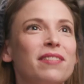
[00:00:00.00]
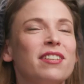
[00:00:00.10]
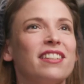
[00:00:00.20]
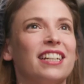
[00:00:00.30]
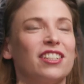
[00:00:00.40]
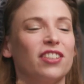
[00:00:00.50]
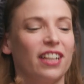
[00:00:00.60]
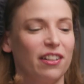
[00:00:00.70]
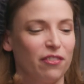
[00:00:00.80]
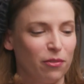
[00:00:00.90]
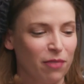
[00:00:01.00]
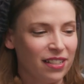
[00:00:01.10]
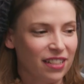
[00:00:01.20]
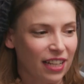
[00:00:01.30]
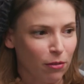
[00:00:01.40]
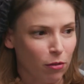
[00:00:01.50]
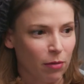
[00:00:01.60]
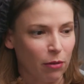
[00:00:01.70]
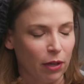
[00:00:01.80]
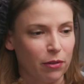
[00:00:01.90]
something that actually kind of resonated with
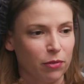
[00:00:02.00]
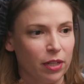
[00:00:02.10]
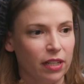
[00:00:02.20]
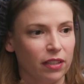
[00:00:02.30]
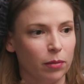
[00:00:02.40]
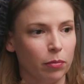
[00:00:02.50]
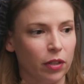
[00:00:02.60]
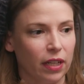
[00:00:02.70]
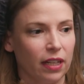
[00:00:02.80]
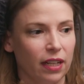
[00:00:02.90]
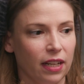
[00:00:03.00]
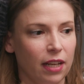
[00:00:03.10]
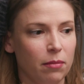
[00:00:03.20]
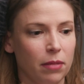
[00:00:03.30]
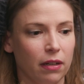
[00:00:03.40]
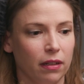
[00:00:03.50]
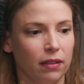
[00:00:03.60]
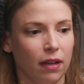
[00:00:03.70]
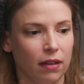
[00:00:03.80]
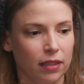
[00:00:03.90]
me when I was reading the book, and it hit me
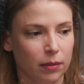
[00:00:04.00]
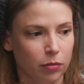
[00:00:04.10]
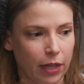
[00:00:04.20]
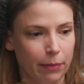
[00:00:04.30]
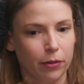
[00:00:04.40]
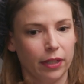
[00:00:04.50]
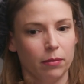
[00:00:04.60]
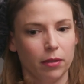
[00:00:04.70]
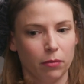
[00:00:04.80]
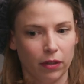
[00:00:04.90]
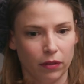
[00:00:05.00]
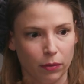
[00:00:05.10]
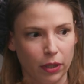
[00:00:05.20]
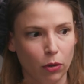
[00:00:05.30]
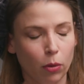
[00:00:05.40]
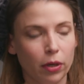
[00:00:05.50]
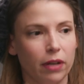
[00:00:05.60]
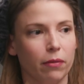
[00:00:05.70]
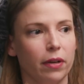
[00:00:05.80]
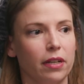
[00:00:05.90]
on, not on the prep read, but on the
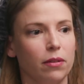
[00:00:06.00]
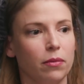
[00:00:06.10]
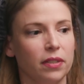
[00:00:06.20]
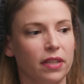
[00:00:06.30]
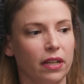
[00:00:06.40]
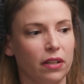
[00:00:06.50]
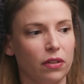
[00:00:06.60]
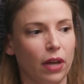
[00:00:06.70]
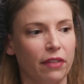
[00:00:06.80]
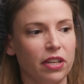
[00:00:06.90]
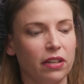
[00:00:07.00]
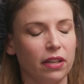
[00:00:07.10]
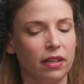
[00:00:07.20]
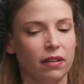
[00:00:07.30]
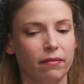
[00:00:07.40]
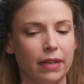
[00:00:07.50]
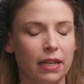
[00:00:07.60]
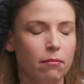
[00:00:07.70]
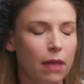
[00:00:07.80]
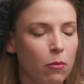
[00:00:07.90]
recording read, was that I think in
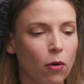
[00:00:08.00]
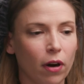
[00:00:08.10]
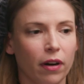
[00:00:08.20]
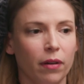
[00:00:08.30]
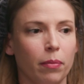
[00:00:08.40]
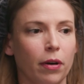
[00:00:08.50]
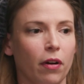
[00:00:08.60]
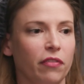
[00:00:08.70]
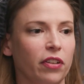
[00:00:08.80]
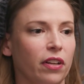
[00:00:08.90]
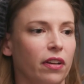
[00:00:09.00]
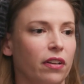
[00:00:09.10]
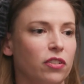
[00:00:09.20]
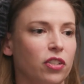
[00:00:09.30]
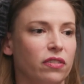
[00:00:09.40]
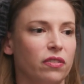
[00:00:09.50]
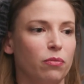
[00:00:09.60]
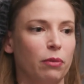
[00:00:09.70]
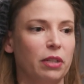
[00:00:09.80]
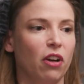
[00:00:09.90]
memoir, but often just
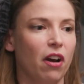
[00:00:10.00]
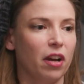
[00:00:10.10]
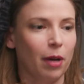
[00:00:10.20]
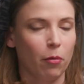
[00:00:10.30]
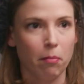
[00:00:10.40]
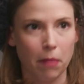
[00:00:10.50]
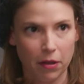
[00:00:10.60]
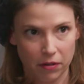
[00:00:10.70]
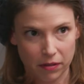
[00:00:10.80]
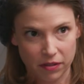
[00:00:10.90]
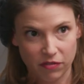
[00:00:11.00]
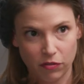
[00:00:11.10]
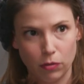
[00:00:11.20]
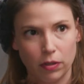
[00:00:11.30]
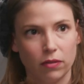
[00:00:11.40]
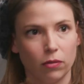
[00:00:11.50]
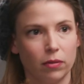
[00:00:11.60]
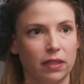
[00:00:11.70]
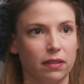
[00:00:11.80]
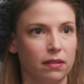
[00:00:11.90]
when we talk about mothers, food is
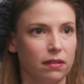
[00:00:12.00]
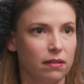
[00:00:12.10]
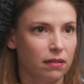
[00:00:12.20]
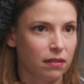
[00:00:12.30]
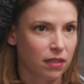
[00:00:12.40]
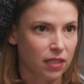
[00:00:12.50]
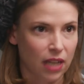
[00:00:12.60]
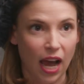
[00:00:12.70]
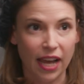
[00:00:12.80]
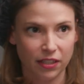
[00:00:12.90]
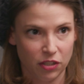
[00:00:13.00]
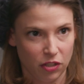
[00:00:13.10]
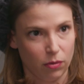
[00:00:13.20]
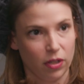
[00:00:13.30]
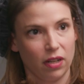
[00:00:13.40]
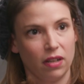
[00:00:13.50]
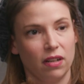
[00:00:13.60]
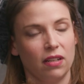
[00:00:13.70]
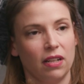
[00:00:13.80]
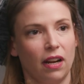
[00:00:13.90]
always tied to it,
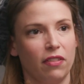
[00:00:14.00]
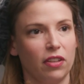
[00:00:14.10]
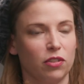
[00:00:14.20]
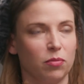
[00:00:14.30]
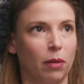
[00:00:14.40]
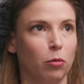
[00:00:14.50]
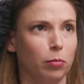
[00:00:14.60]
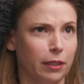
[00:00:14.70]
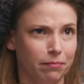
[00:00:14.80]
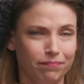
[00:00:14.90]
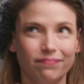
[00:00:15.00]
and I think there's probably,